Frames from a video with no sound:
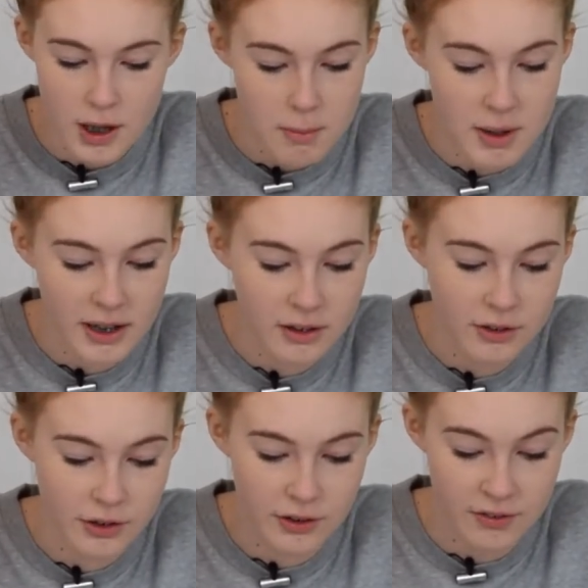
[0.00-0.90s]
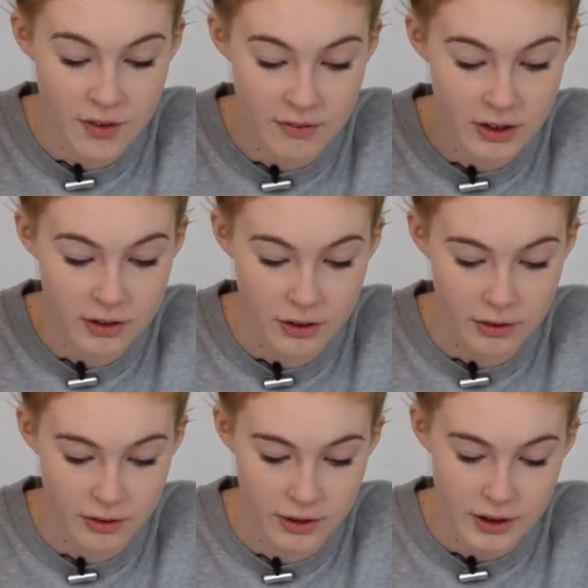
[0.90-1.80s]
making sure it's very
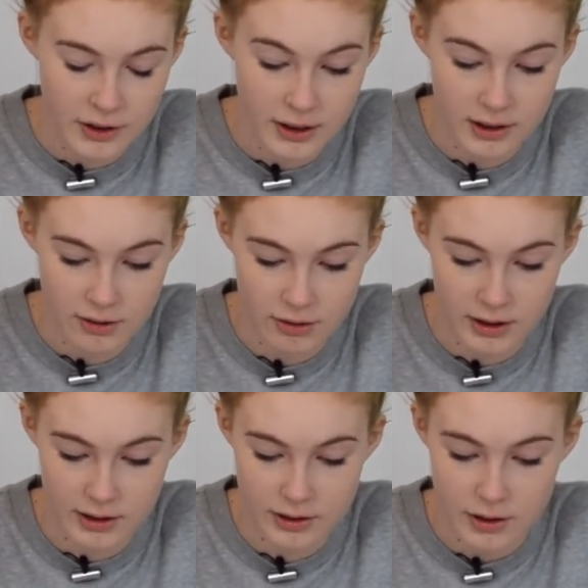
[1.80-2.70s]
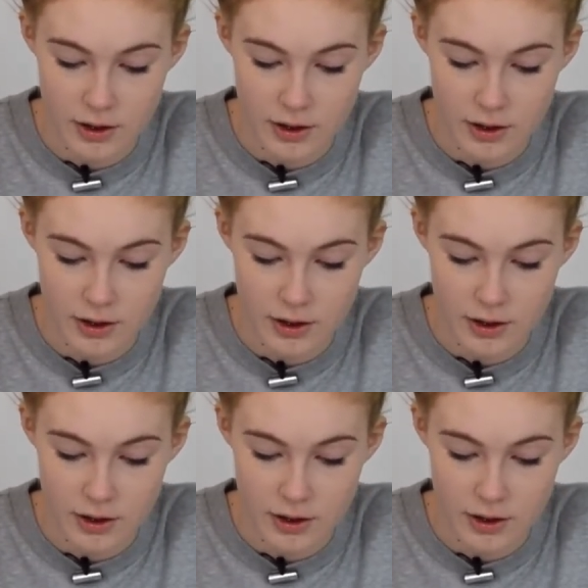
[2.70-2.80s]
taut, tightly stretched.